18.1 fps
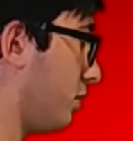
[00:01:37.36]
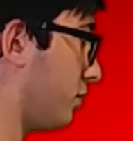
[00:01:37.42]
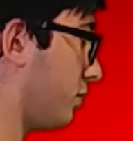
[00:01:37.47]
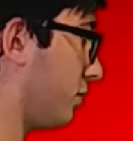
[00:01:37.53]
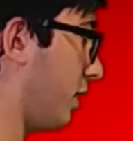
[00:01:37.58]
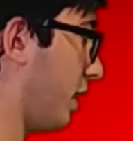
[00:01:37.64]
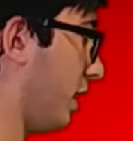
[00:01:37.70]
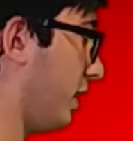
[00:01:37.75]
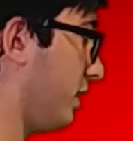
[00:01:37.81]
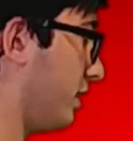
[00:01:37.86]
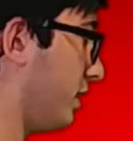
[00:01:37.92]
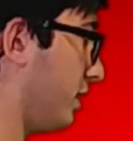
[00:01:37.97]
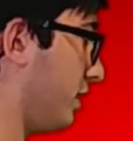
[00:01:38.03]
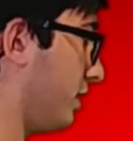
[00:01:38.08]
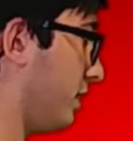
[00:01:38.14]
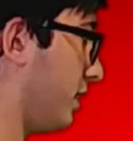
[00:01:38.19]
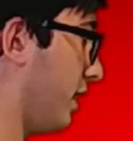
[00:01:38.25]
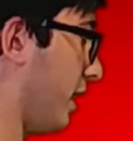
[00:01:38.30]
right
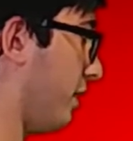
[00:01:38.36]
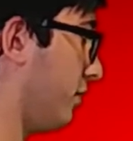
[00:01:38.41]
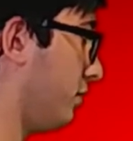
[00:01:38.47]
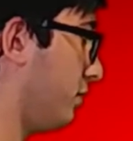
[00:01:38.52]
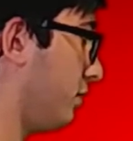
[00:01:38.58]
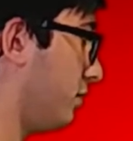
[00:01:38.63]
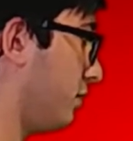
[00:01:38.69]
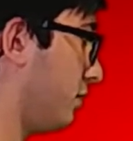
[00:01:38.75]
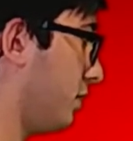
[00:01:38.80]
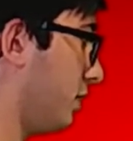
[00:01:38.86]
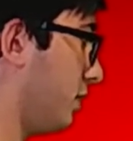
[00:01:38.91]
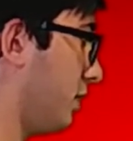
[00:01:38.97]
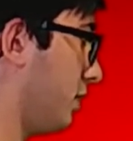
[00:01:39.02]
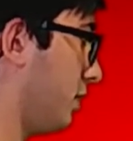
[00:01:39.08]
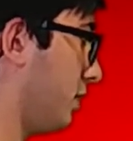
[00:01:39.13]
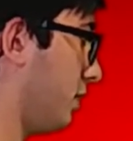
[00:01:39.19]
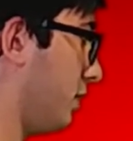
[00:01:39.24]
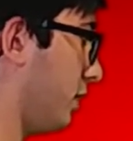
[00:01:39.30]
and down,
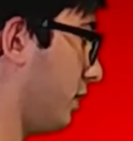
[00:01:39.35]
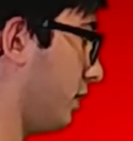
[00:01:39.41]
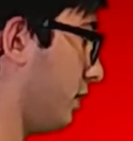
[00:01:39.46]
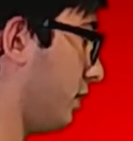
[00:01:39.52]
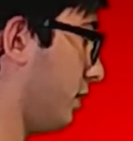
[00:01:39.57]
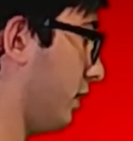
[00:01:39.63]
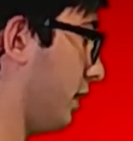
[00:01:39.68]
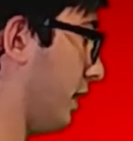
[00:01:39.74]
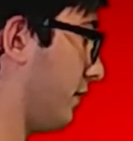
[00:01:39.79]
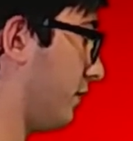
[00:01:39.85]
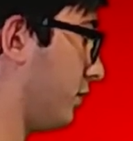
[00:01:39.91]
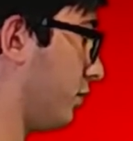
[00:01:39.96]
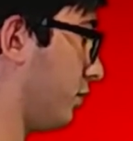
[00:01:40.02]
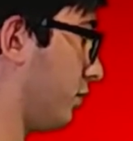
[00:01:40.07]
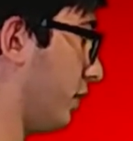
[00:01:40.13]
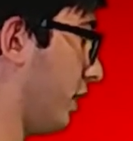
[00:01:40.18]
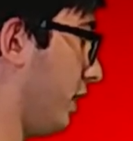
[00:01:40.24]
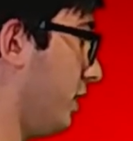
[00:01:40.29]
left
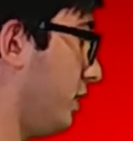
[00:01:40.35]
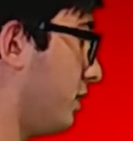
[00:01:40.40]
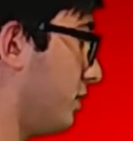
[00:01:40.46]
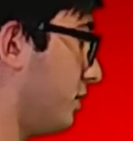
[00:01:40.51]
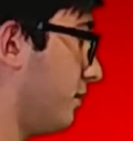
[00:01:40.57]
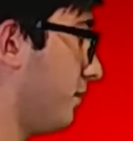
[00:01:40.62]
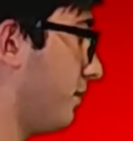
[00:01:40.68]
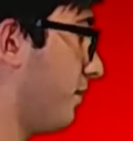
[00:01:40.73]
to right.